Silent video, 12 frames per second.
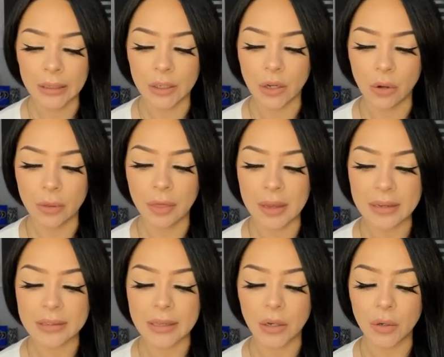you know,
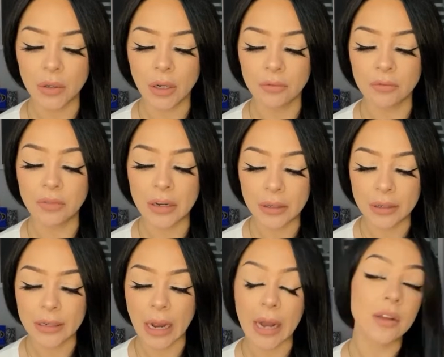things that are
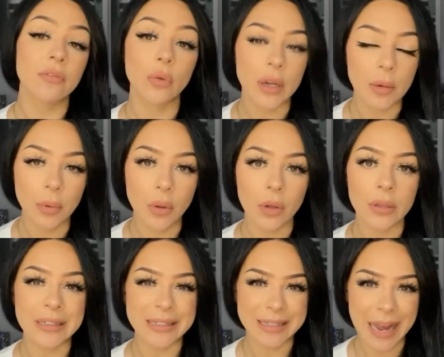very unavoidable,
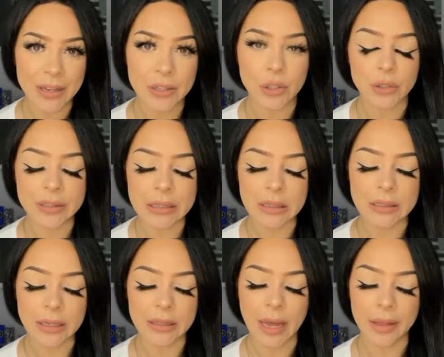disasters, things
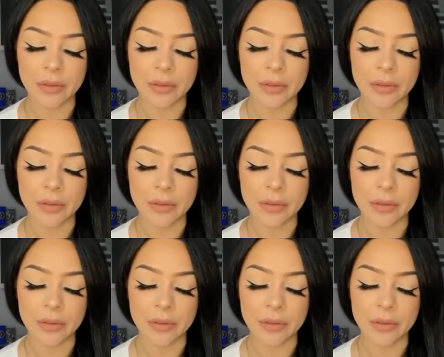like that.